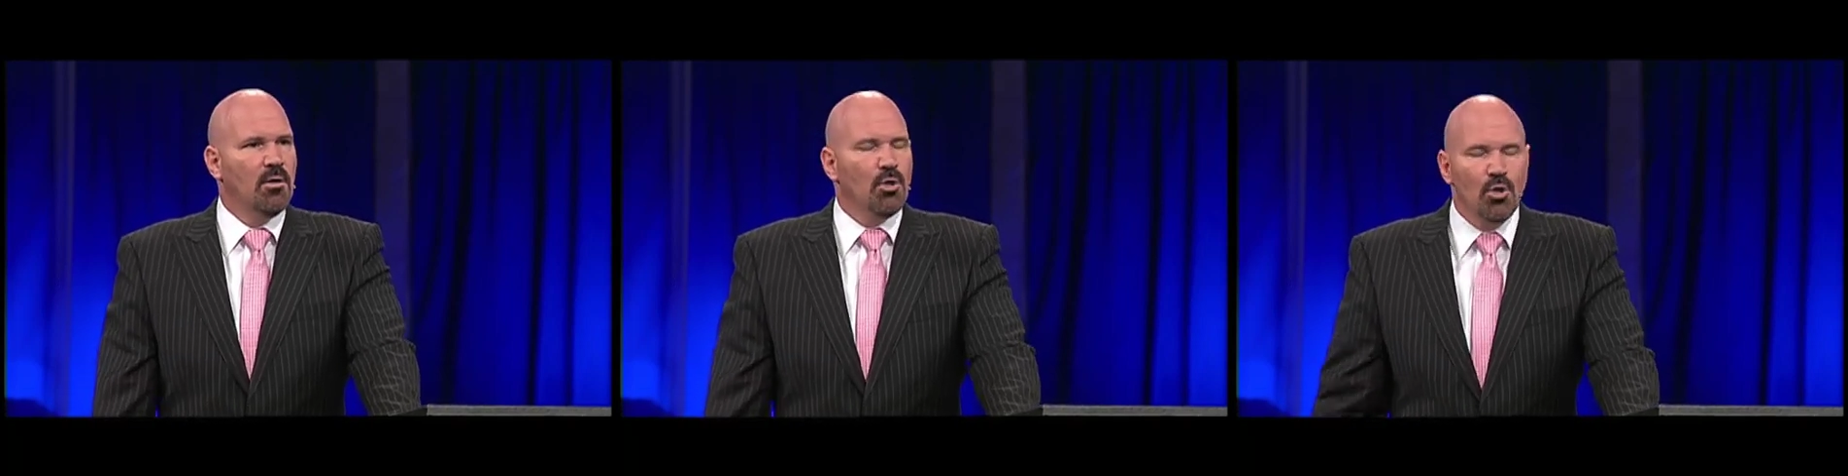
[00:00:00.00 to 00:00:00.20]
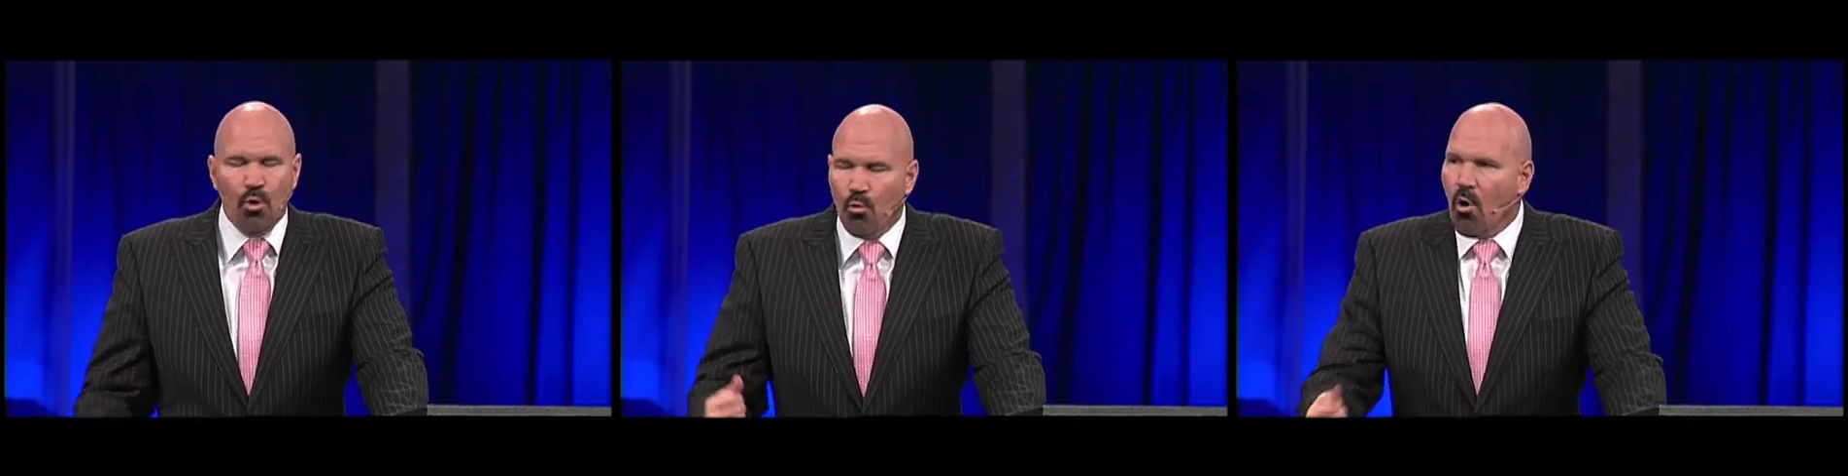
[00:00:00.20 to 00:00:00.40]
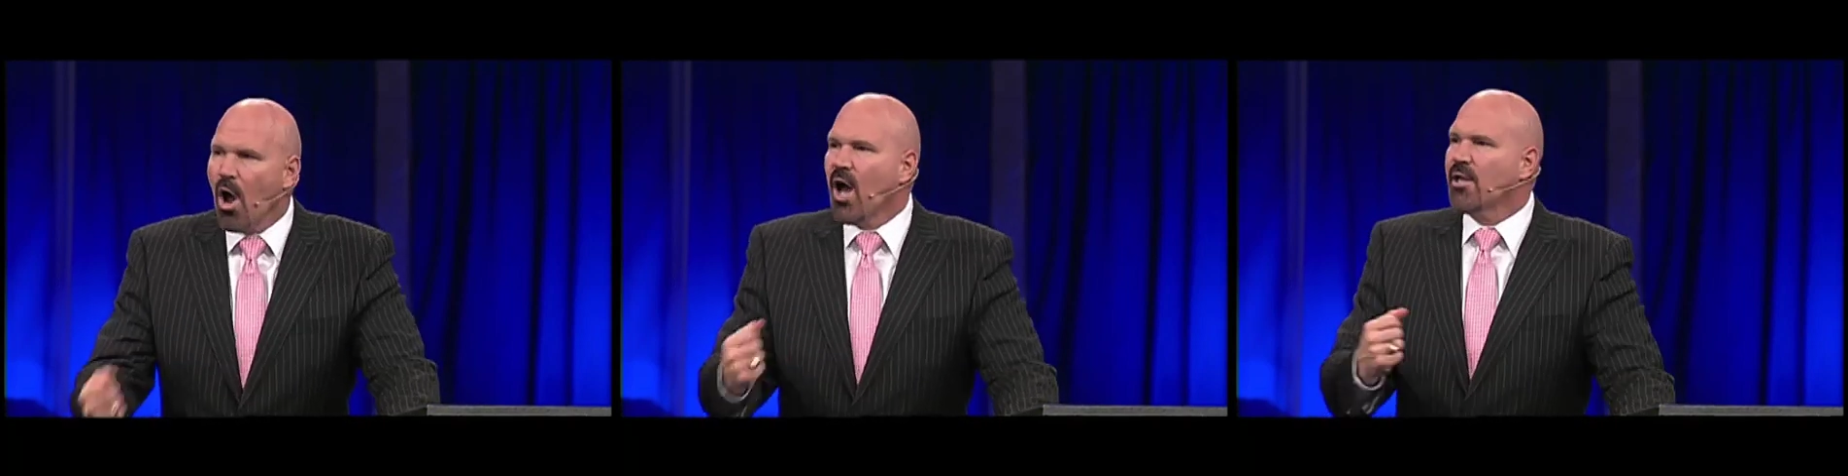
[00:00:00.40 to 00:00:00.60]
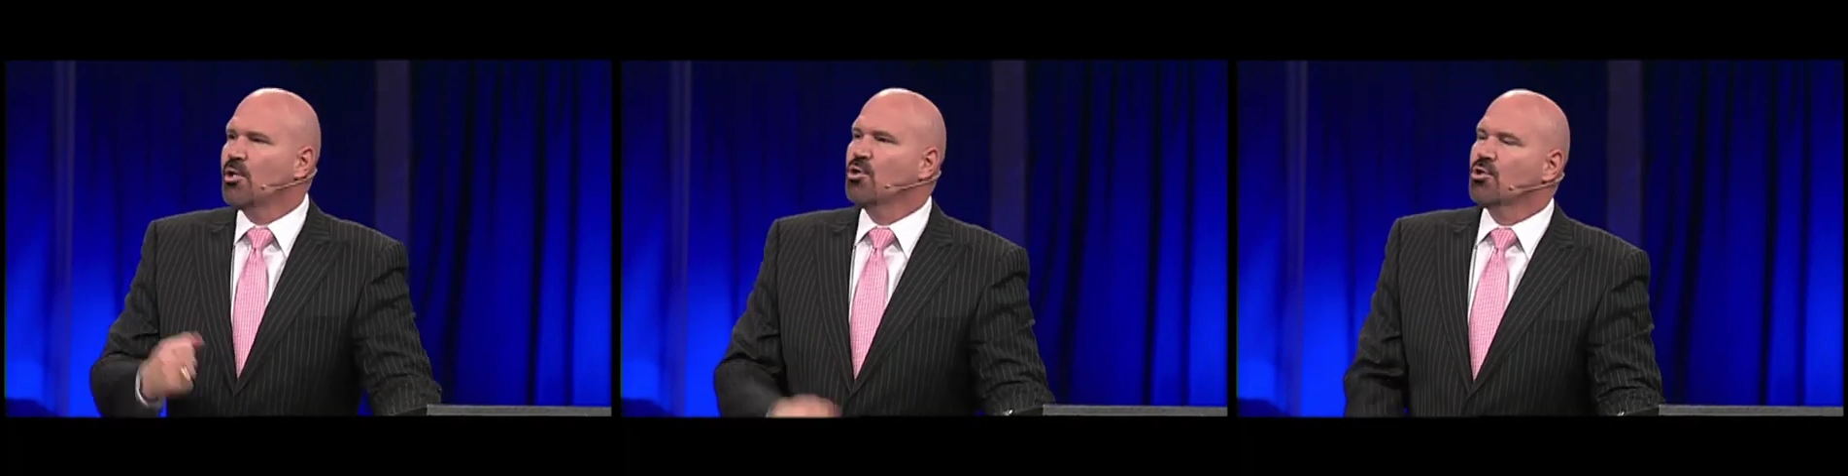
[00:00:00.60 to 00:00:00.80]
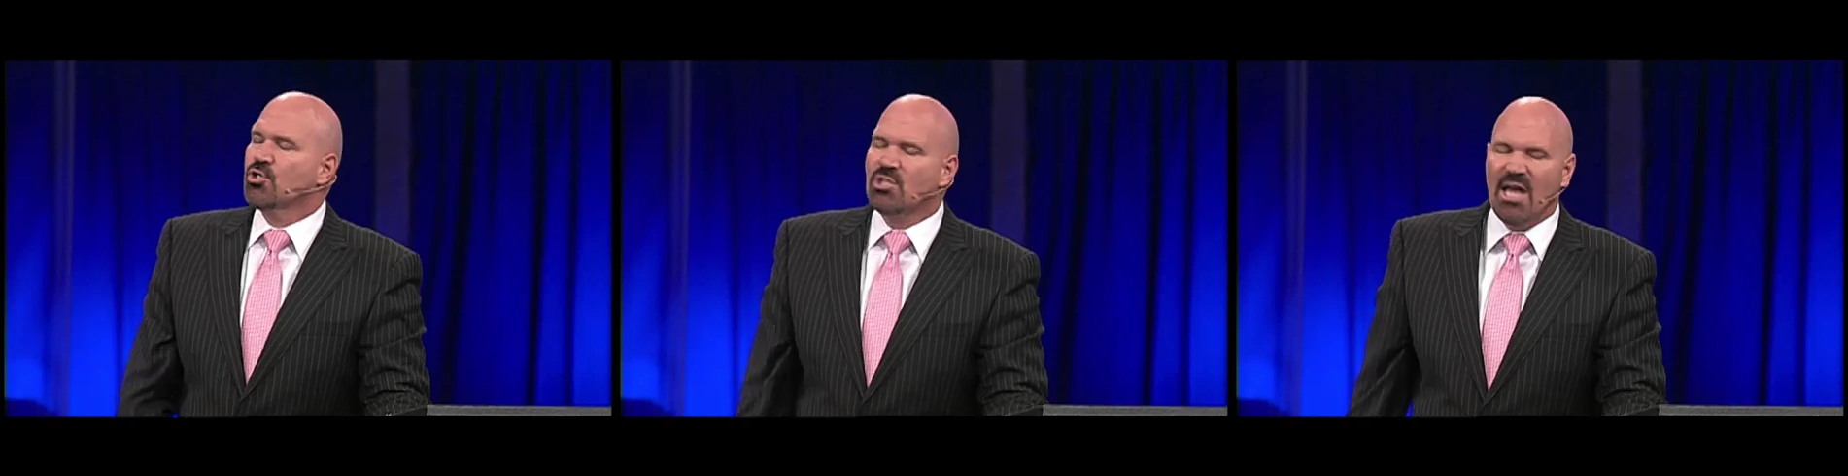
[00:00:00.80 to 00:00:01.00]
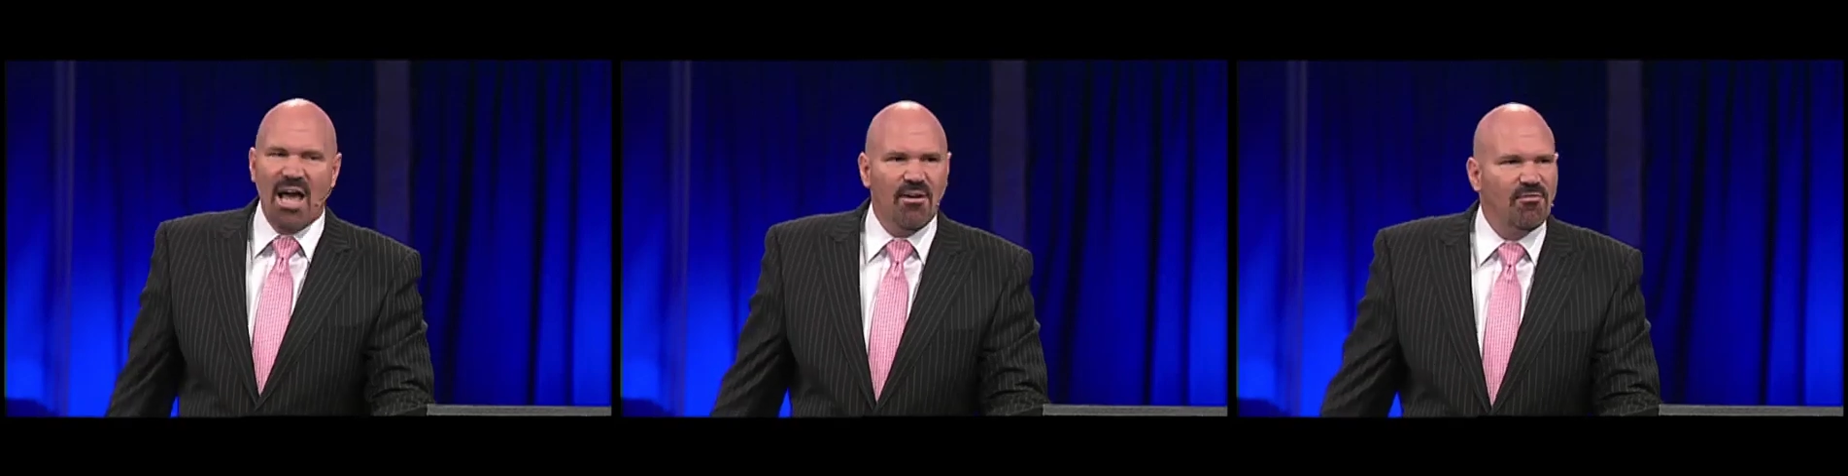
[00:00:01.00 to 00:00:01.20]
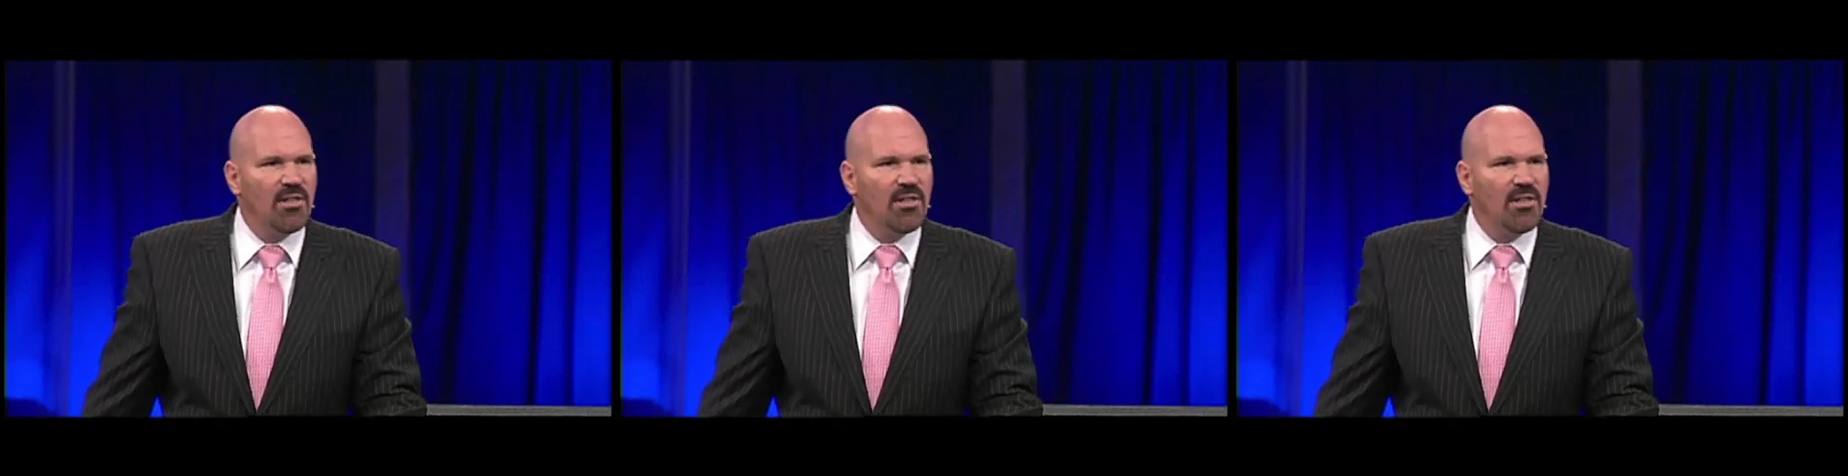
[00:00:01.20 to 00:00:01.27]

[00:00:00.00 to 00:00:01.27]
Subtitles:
Your rod and your staff,